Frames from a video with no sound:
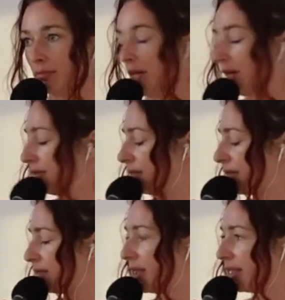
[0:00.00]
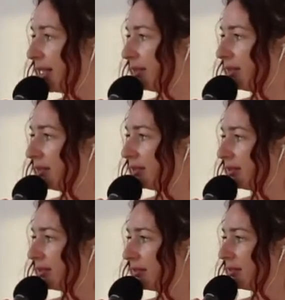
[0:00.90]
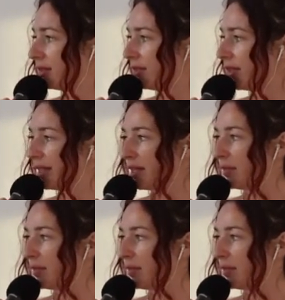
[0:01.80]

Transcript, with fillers: wow, that's very loud. It's a very loud